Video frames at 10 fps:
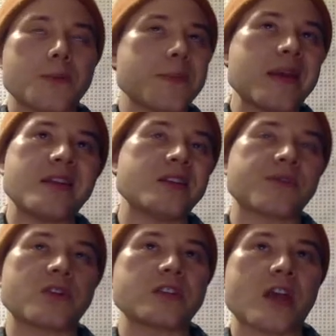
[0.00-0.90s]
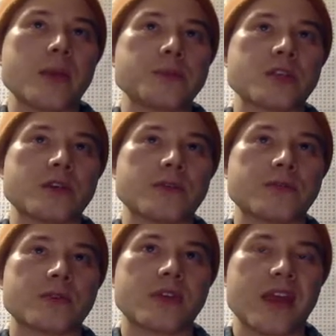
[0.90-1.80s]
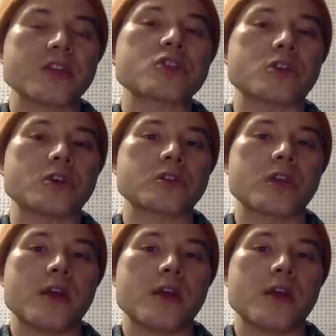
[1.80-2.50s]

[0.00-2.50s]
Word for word: many different types of cancers